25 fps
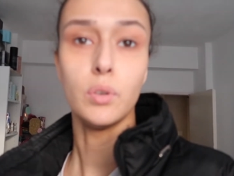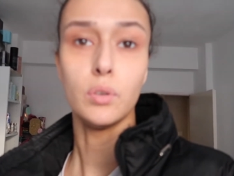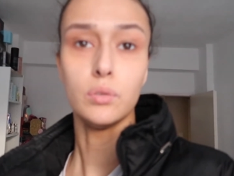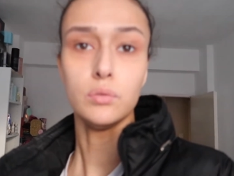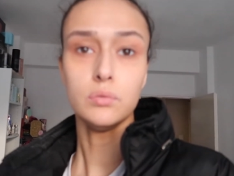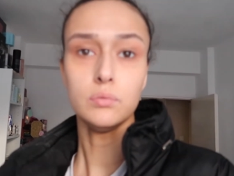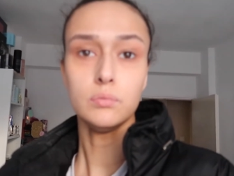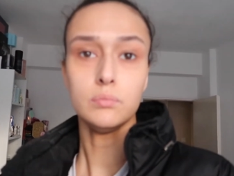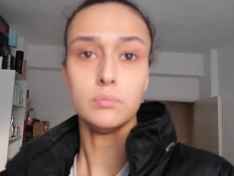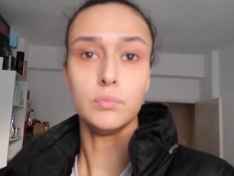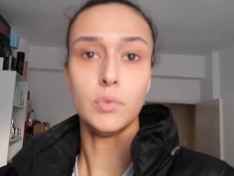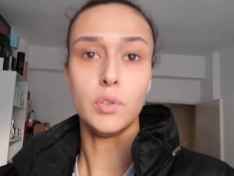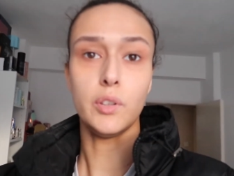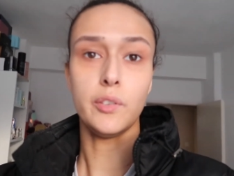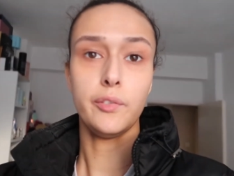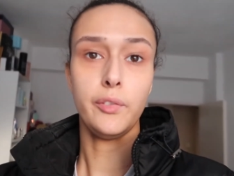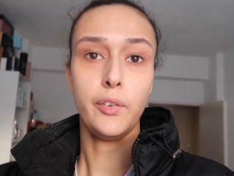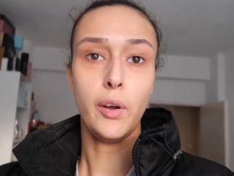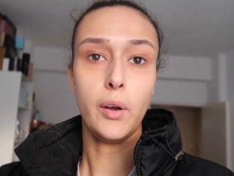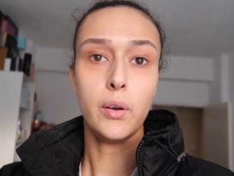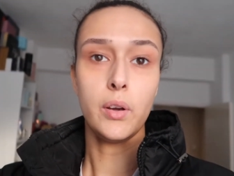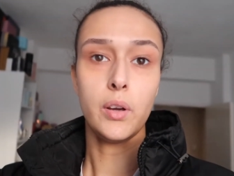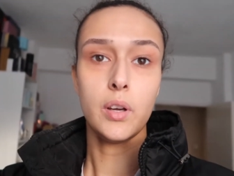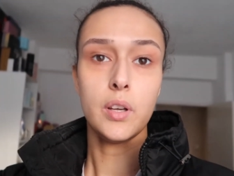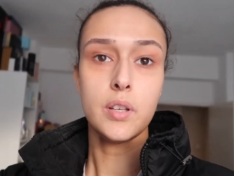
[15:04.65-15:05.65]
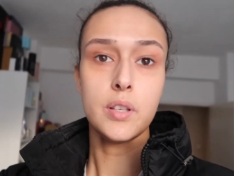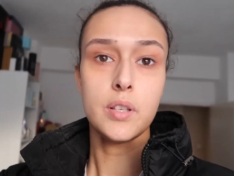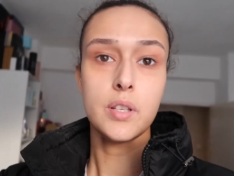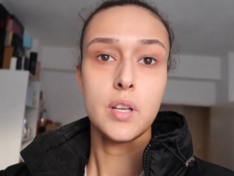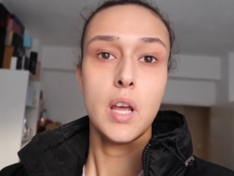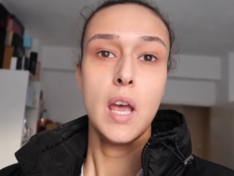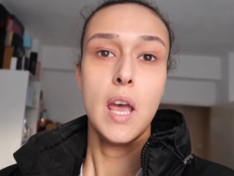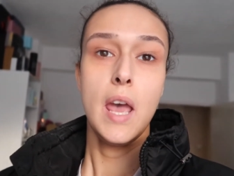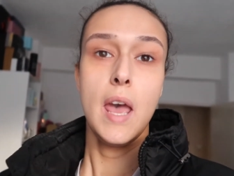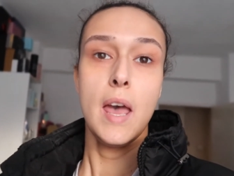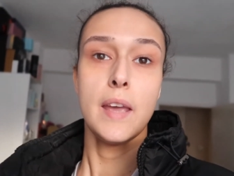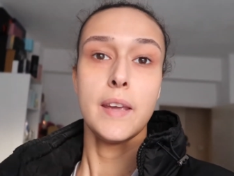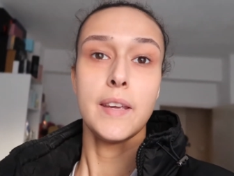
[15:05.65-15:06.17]
Oh, I'm not focused.
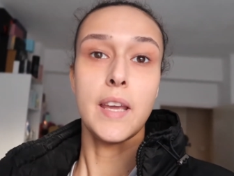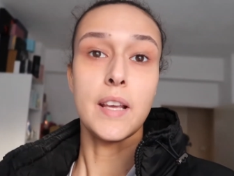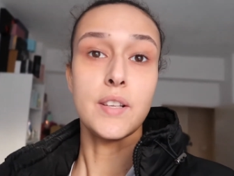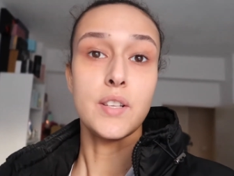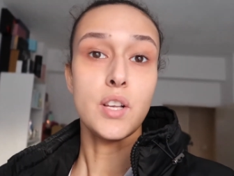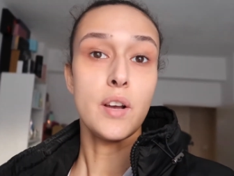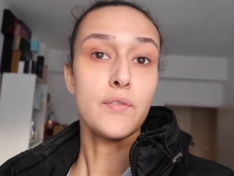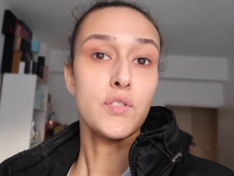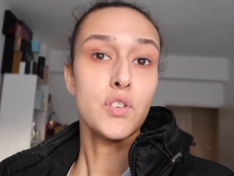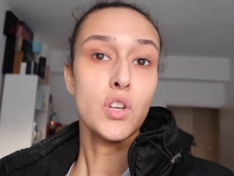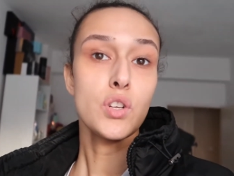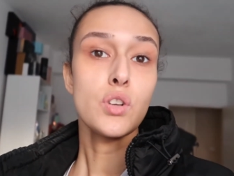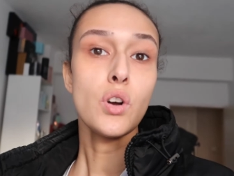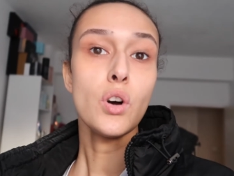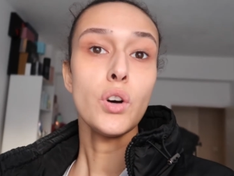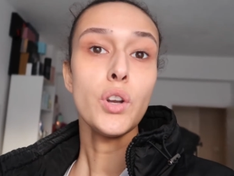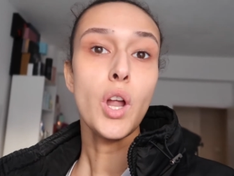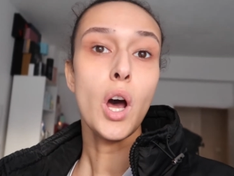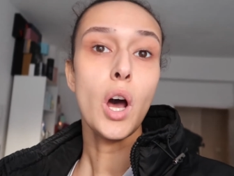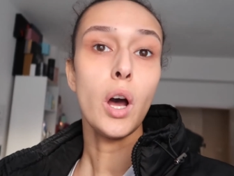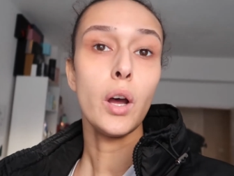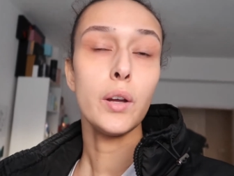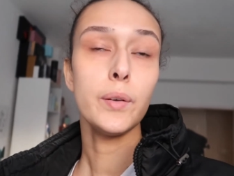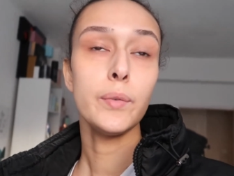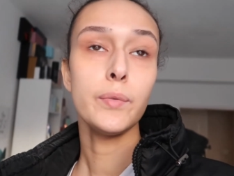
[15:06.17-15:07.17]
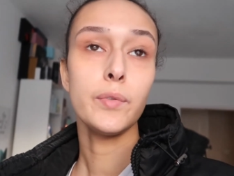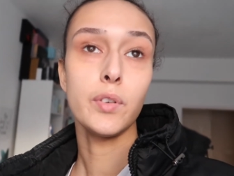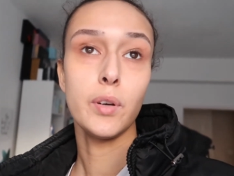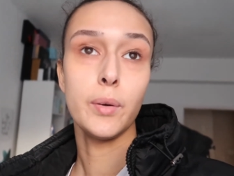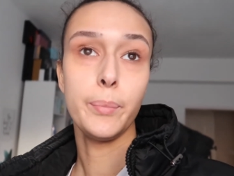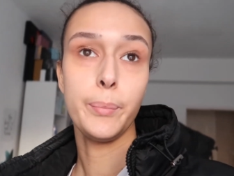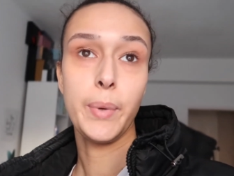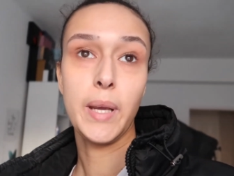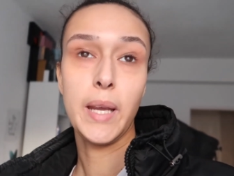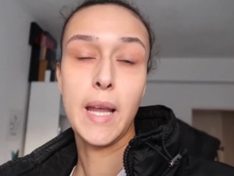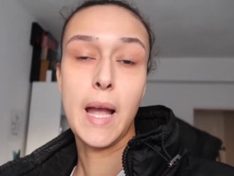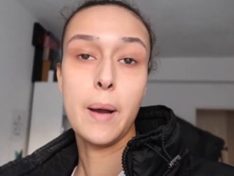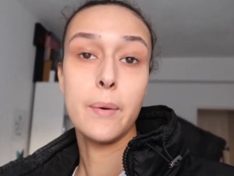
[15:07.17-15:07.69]
Yes, yeah, so I've just gotten home
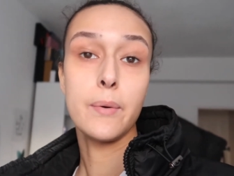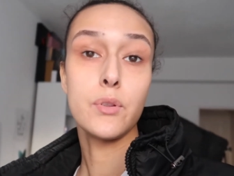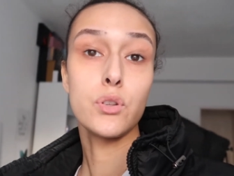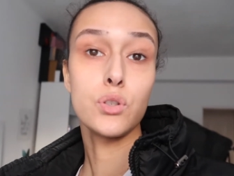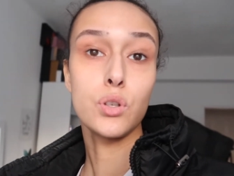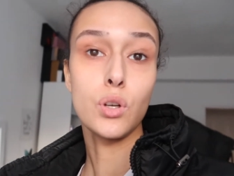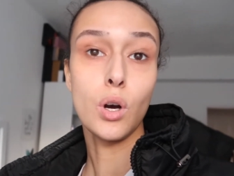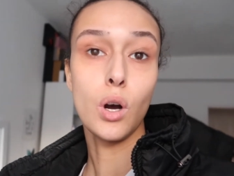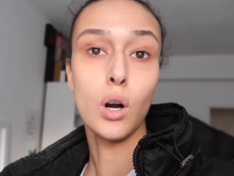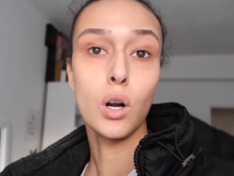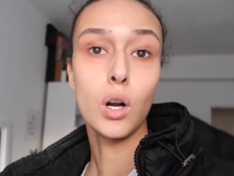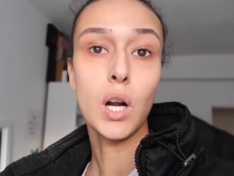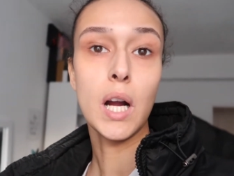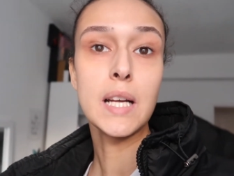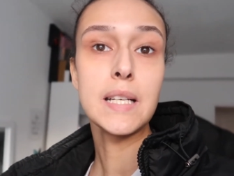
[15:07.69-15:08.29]
from being out with the dog.